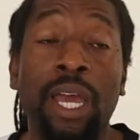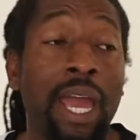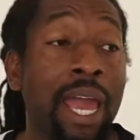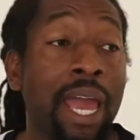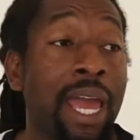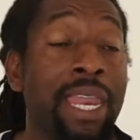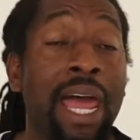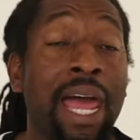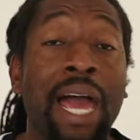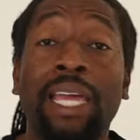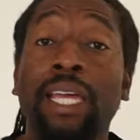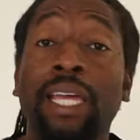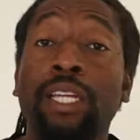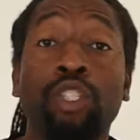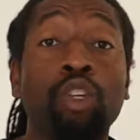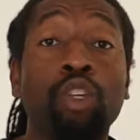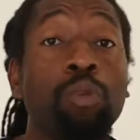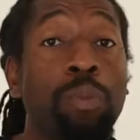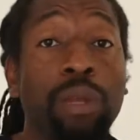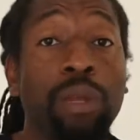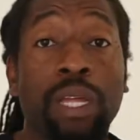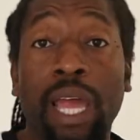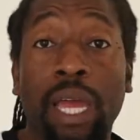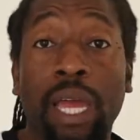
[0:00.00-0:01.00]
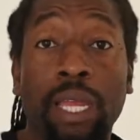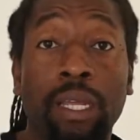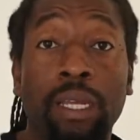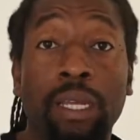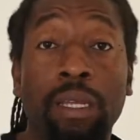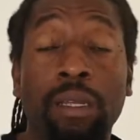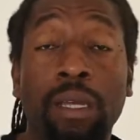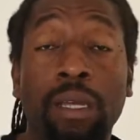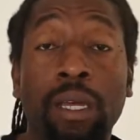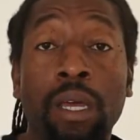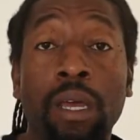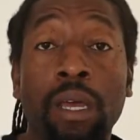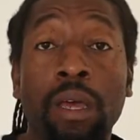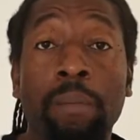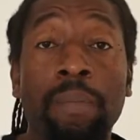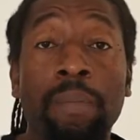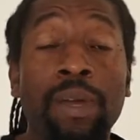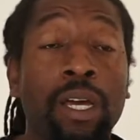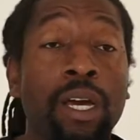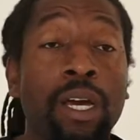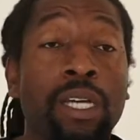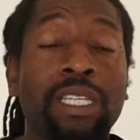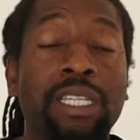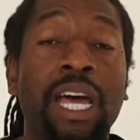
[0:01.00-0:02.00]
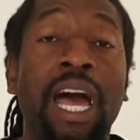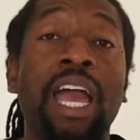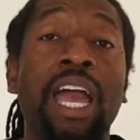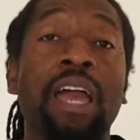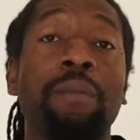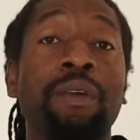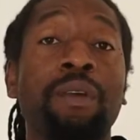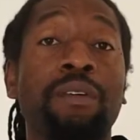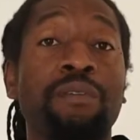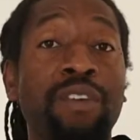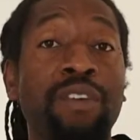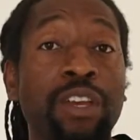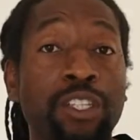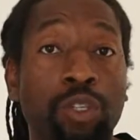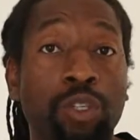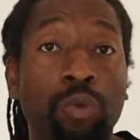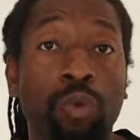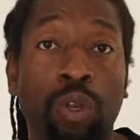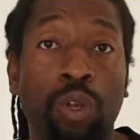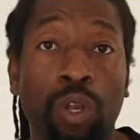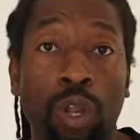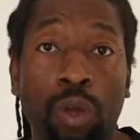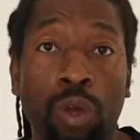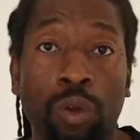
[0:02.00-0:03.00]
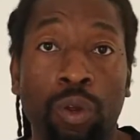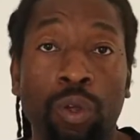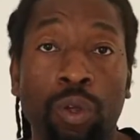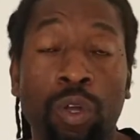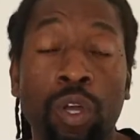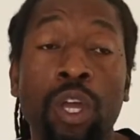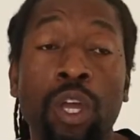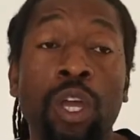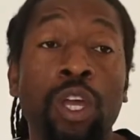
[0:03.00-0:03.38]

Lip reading: and I can duplicate it because I am a visual learner.